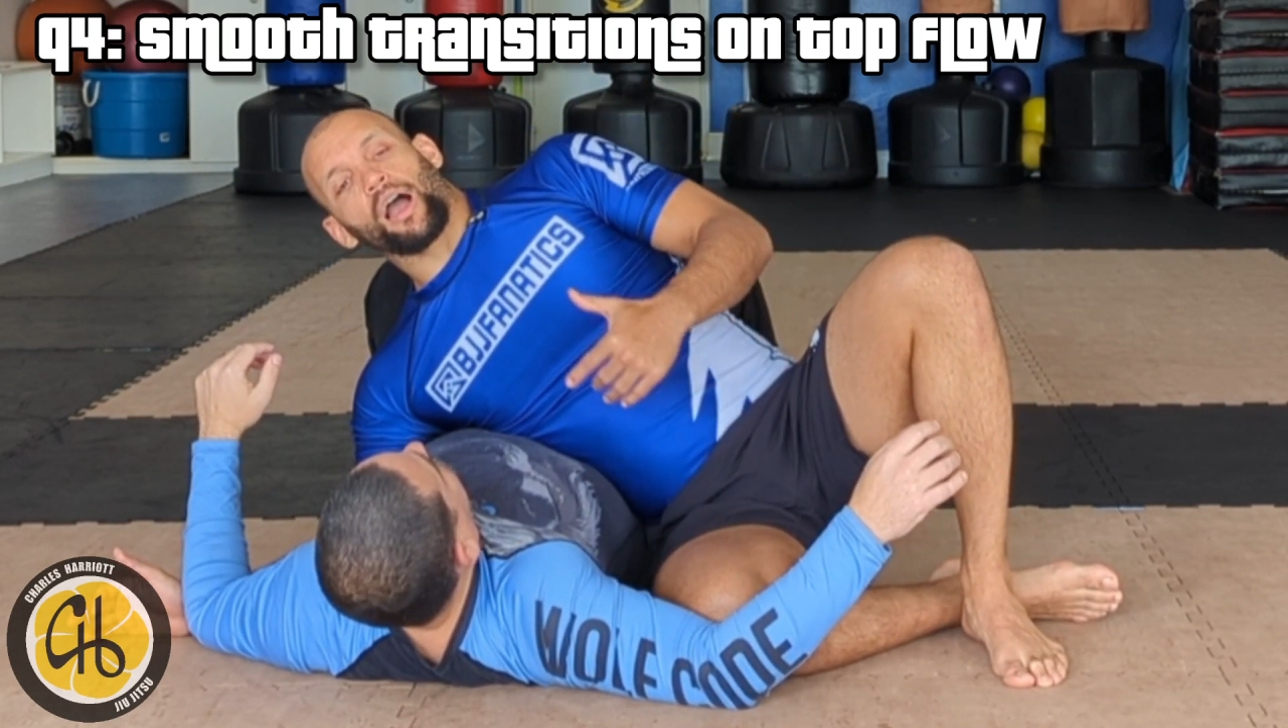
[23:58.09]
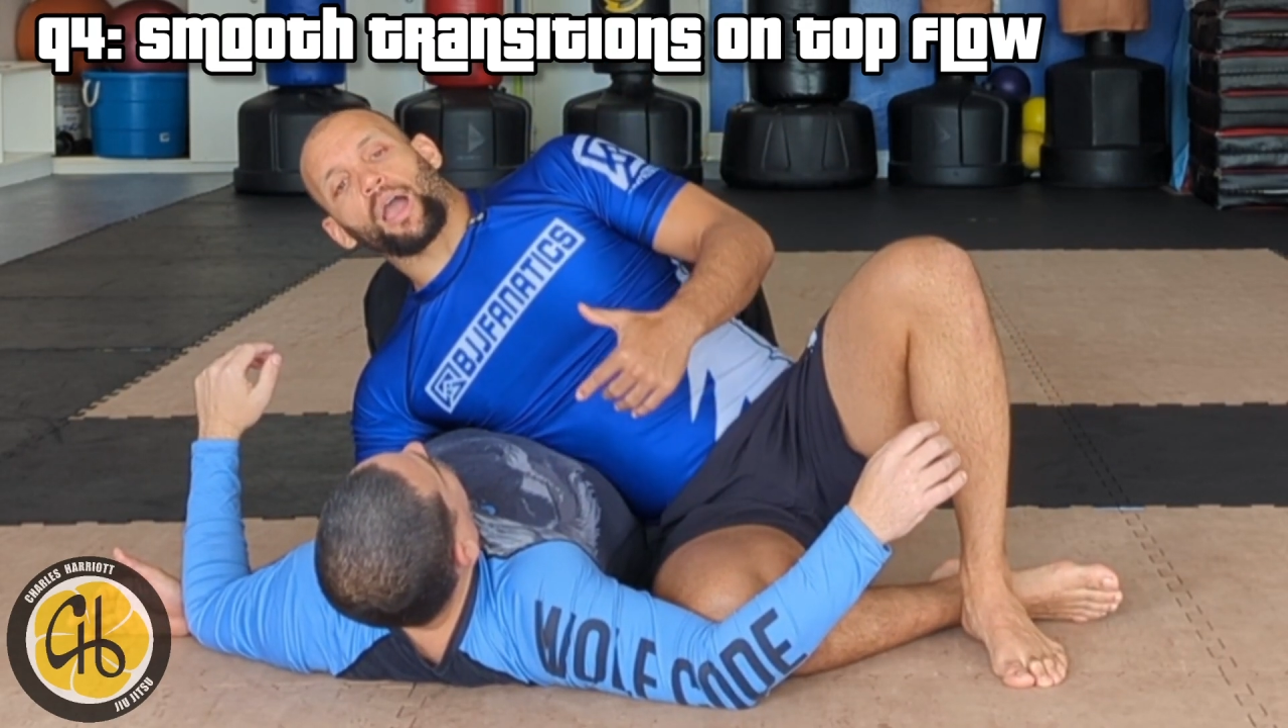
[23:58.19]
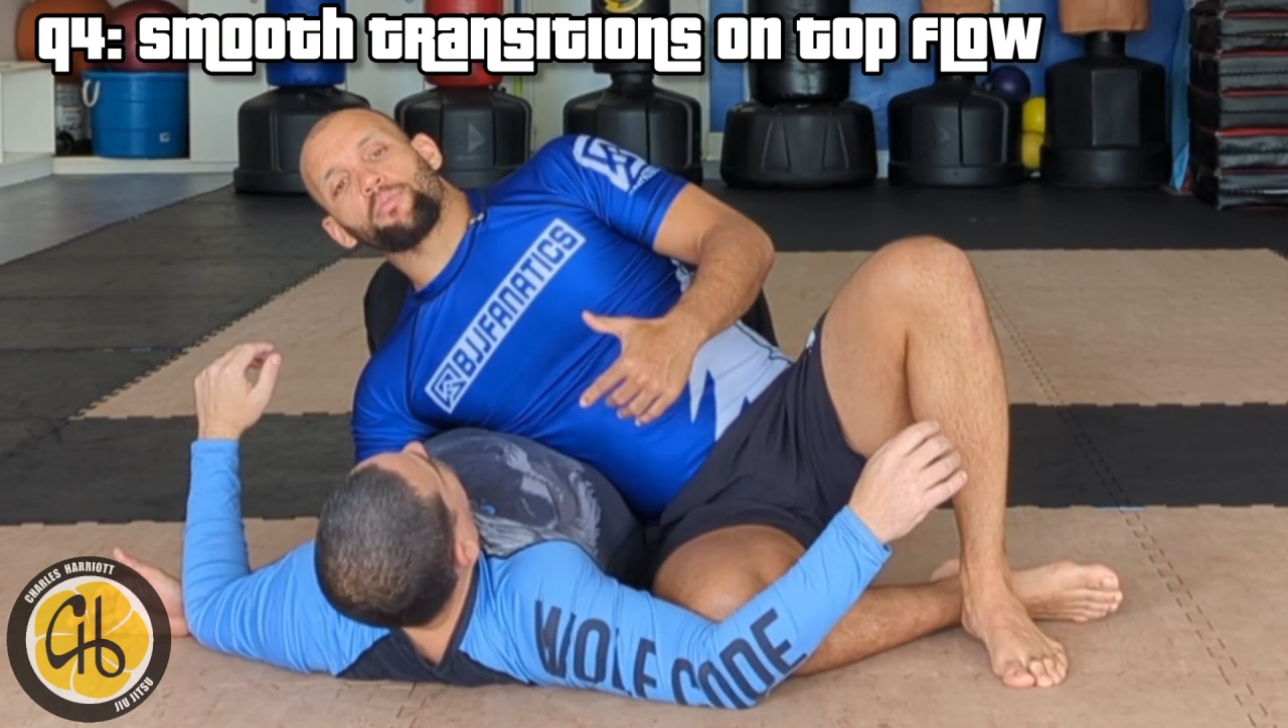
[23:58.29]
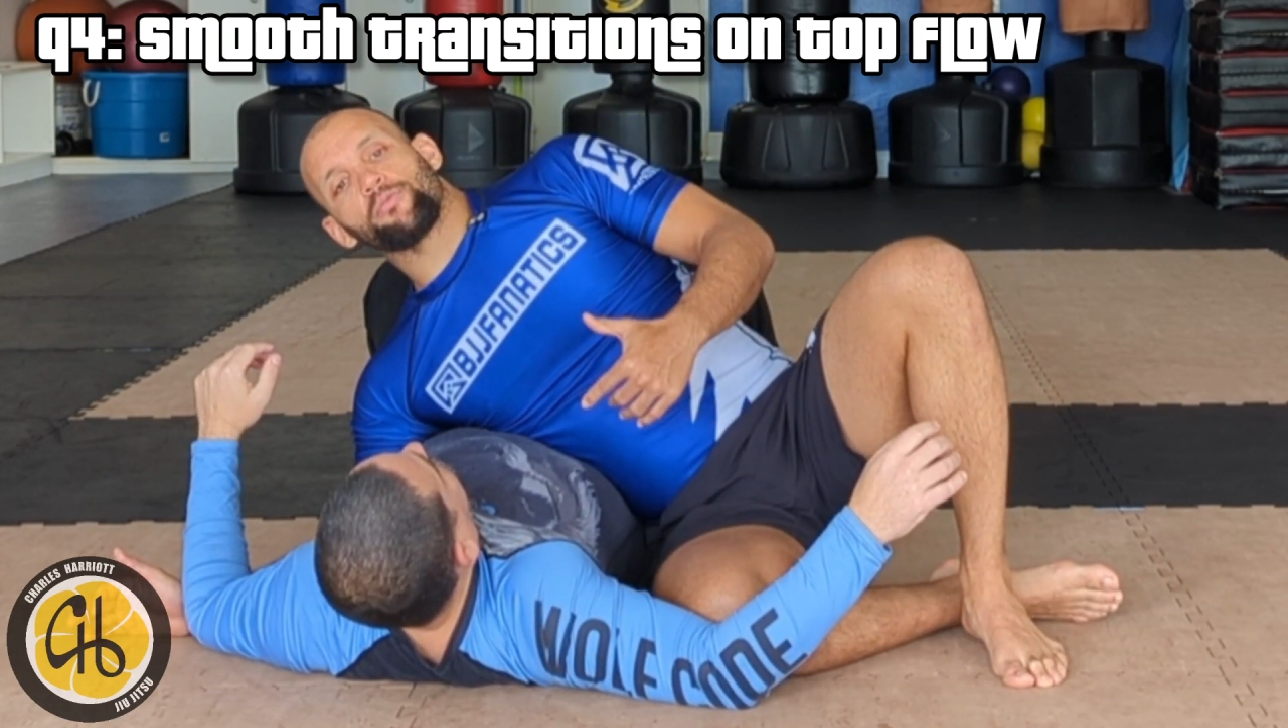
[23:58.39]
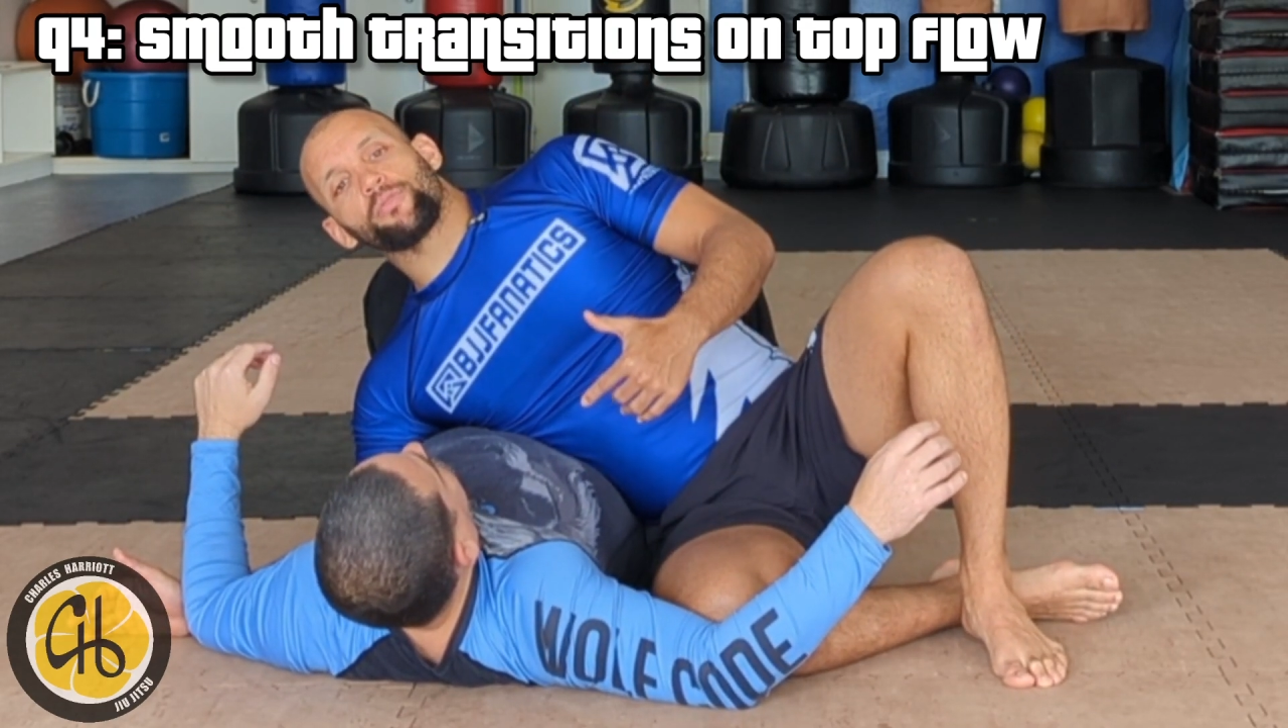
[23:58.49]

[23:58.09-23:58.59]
I'm